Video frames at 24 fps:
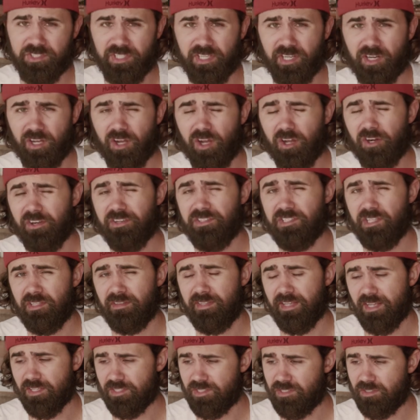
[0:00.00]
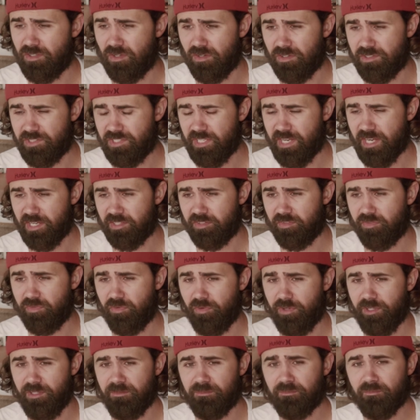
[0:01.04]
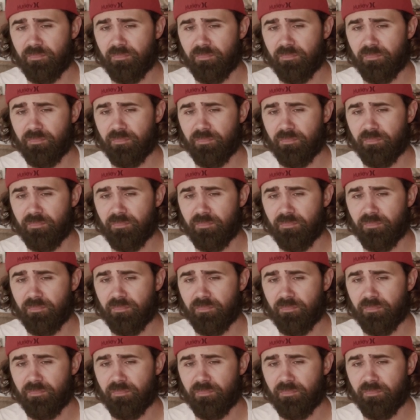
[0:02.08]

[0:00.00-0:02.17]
you get $110,000 tax-free.